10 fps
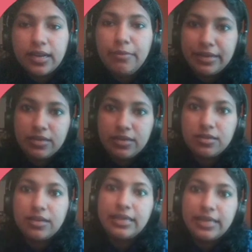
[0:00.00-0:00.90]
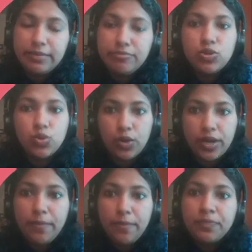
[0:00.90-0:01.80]
metals, lithium,
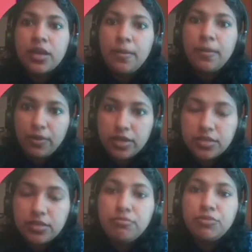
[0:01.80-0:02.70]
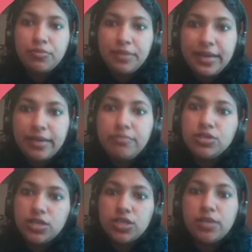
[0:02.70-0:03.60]
sodium, potassium, rubidium,
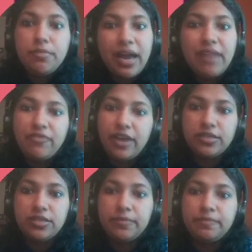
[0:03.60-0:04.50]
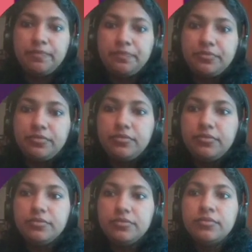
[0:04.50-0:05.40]
cesium and francium.
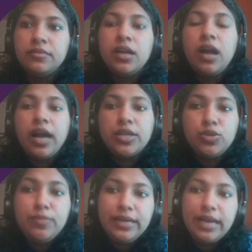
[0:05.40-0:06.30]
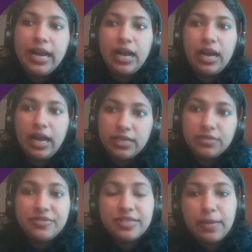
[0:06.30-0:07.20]
Atomic and
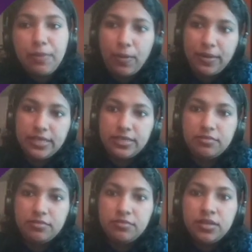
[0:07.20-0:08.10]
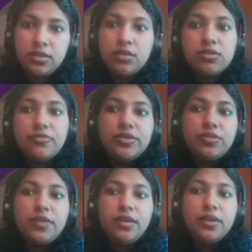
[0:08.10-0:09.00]
physical properties. So first
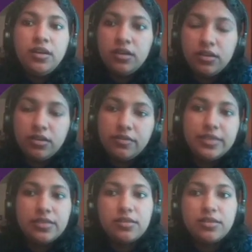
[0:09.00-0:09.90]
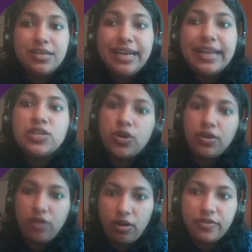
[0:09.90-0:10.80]
one, we are discussing
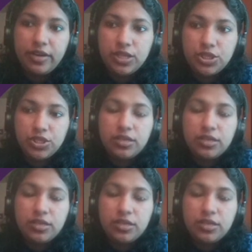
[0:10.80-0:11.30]
electronic configuration.